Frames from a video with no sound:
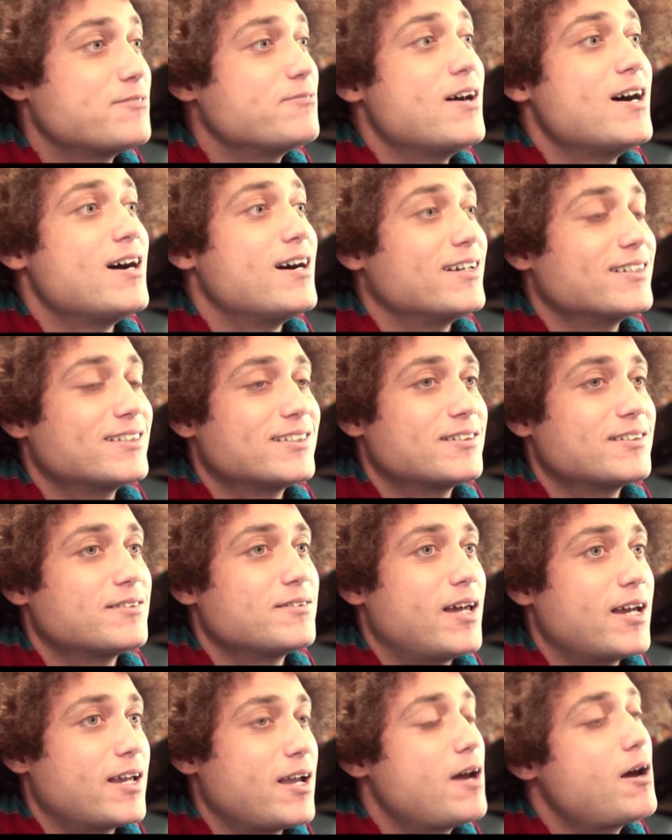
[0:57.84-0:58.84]
vast.
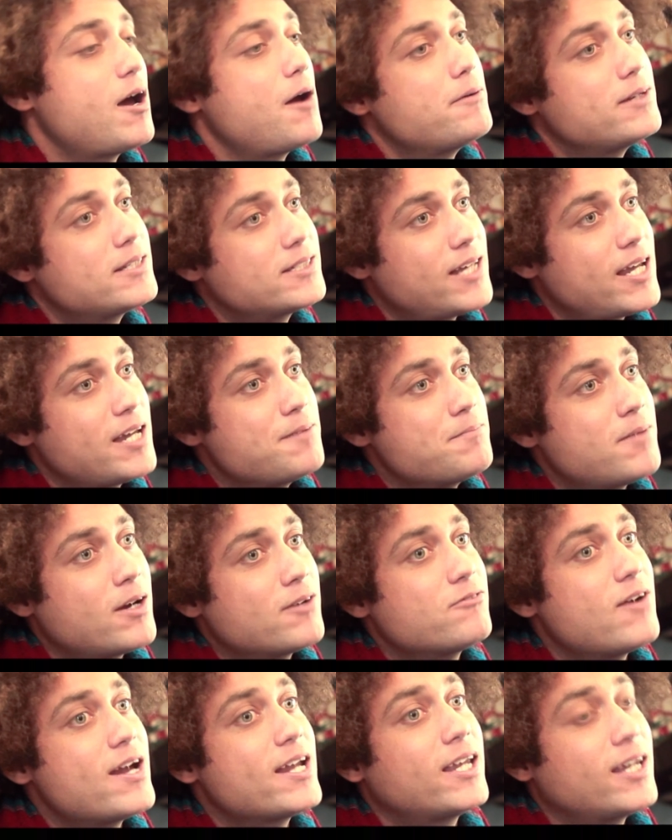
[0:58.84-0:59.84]
Like I would say, my
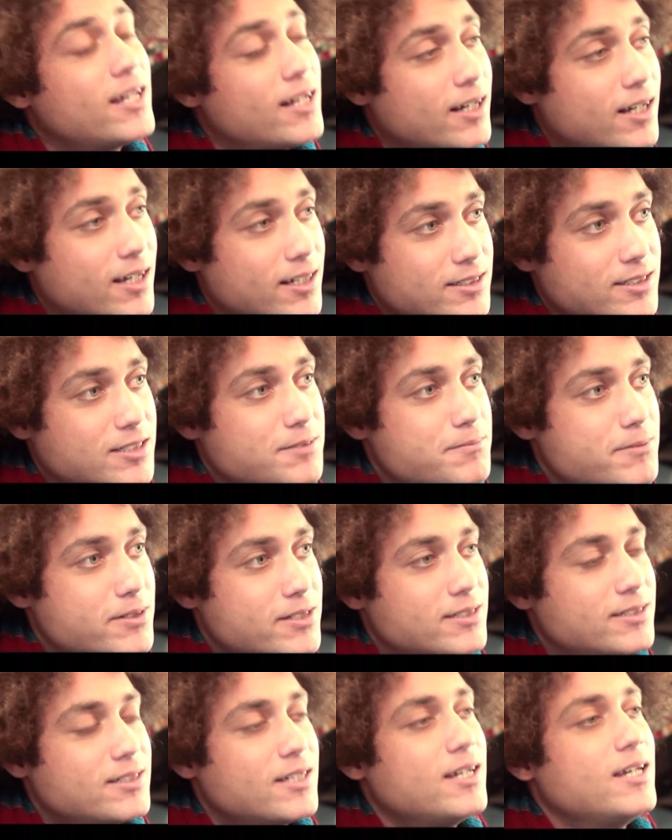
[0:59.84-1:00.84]
regular
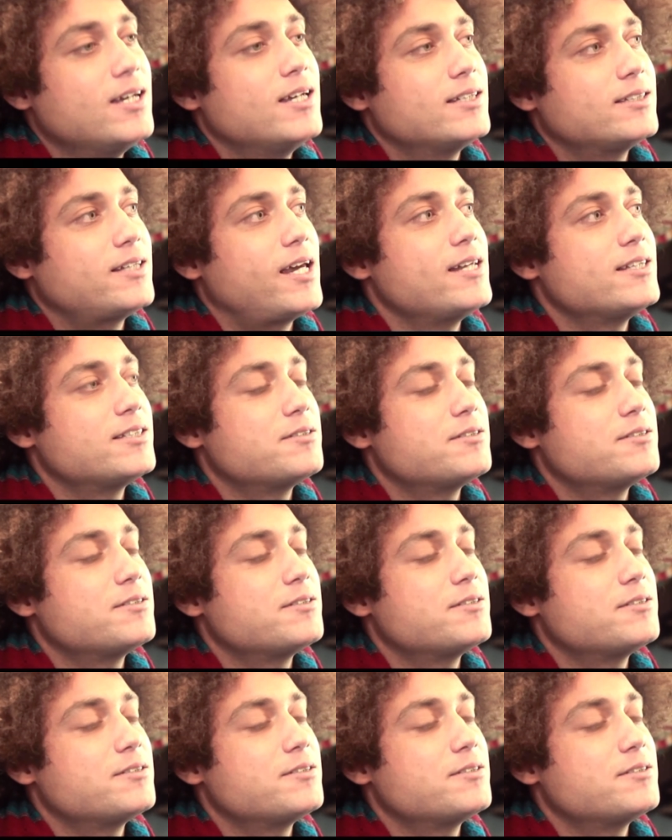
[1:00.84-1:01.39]
customers tend